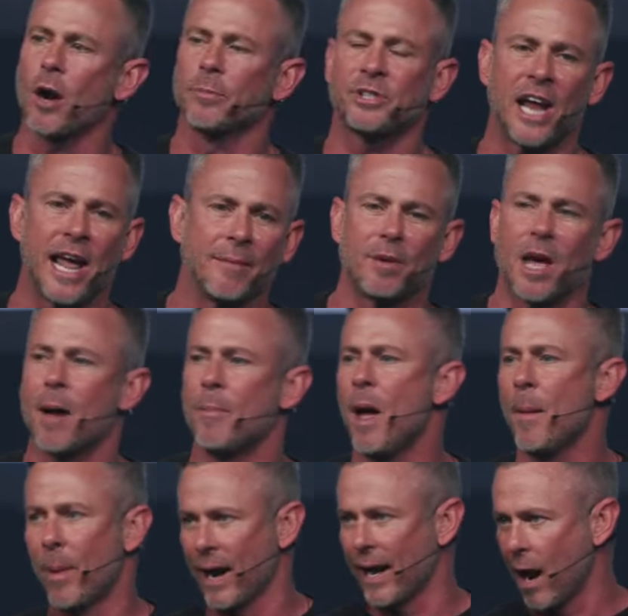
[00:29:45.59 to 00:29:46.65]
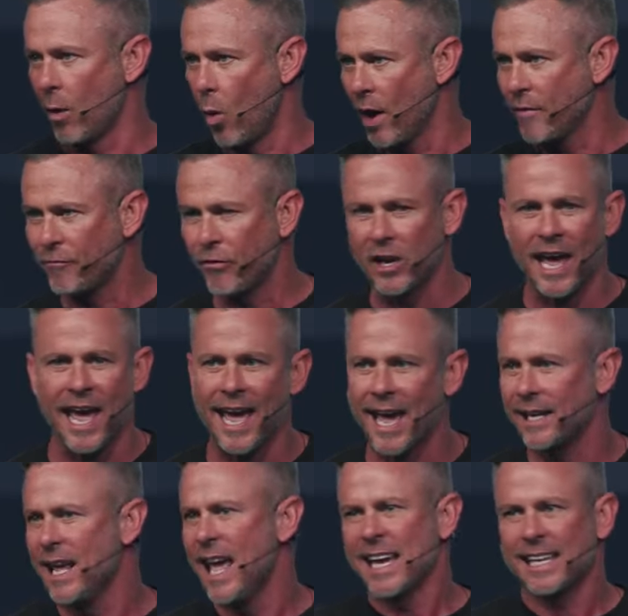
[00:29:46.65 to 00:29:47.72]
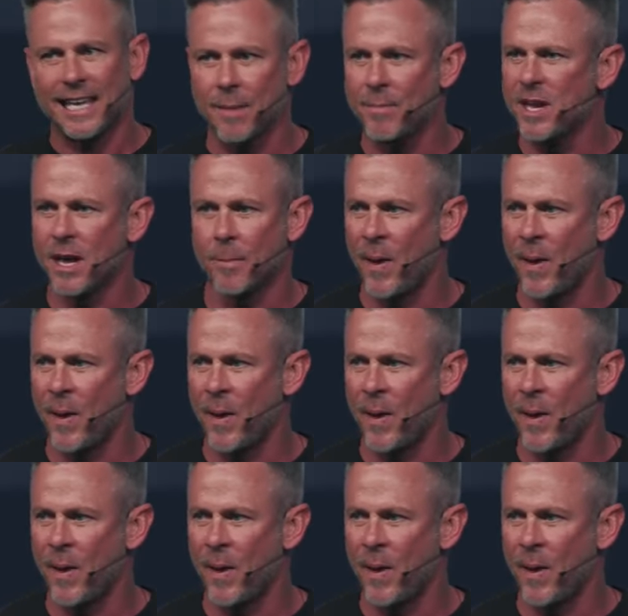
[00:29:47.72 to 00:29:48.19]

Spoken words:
arm chained up, but I got one free hand. Give me a